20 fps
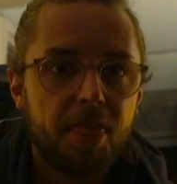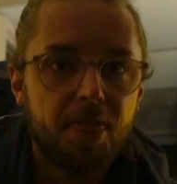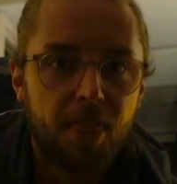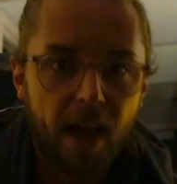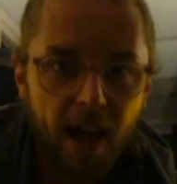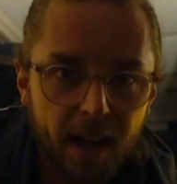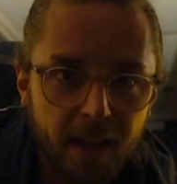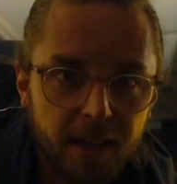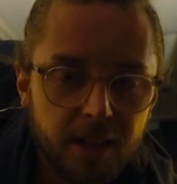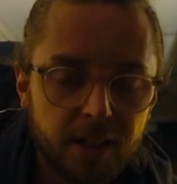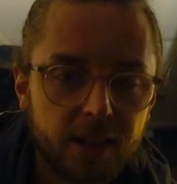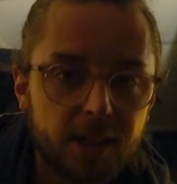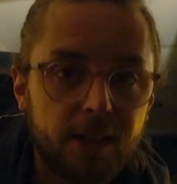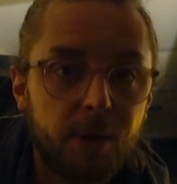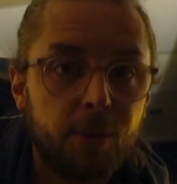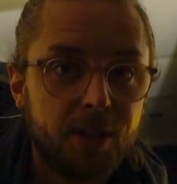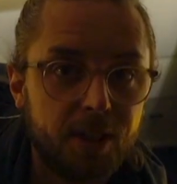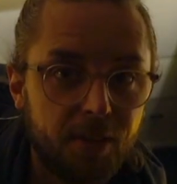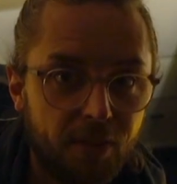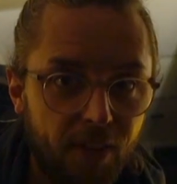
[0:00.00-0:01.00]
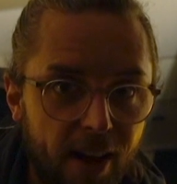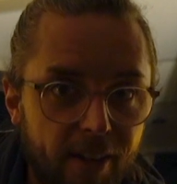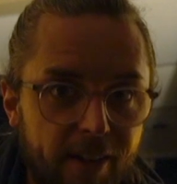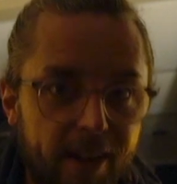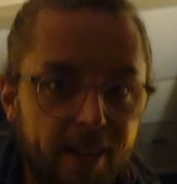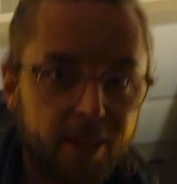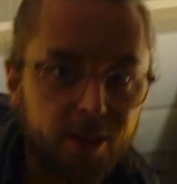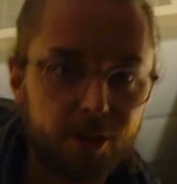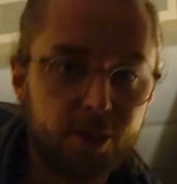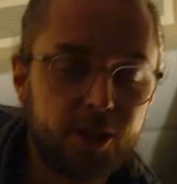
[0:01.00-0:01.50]
That was a
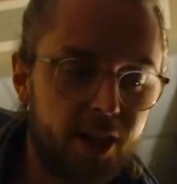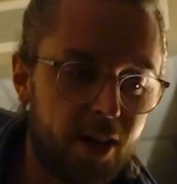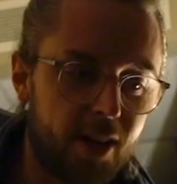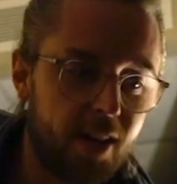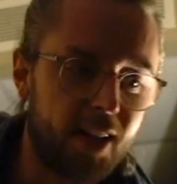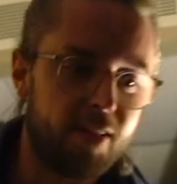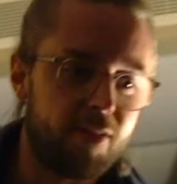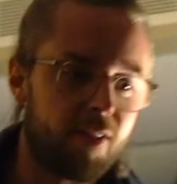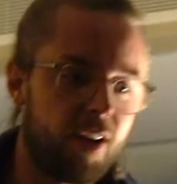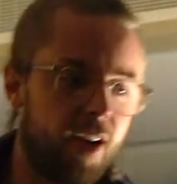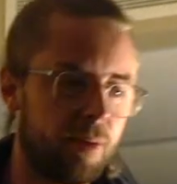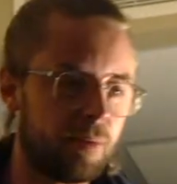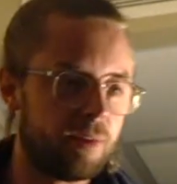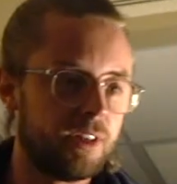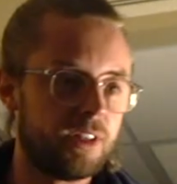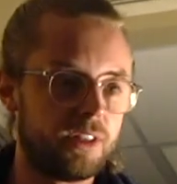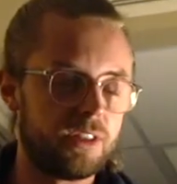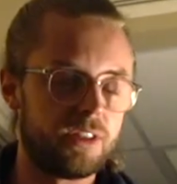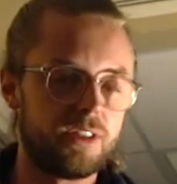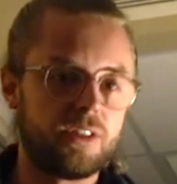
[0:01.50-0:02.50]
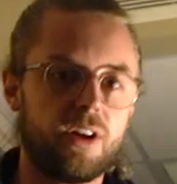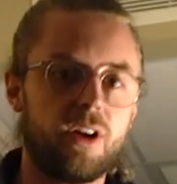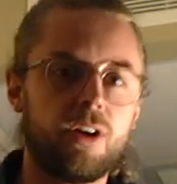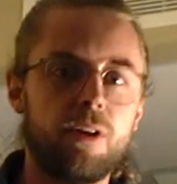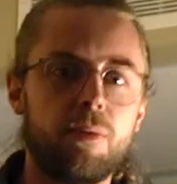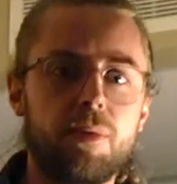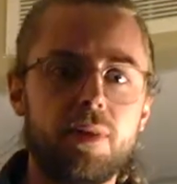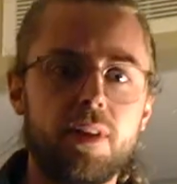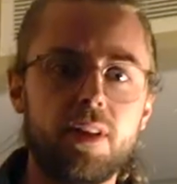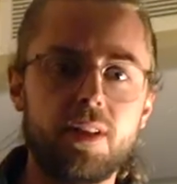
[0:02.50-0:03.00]
very long journey. Right, I'm gonna
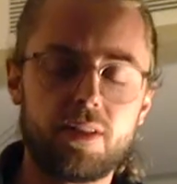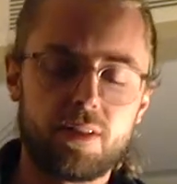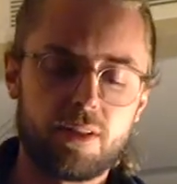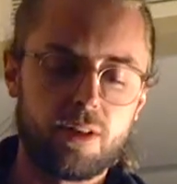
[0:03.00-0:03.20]
stop this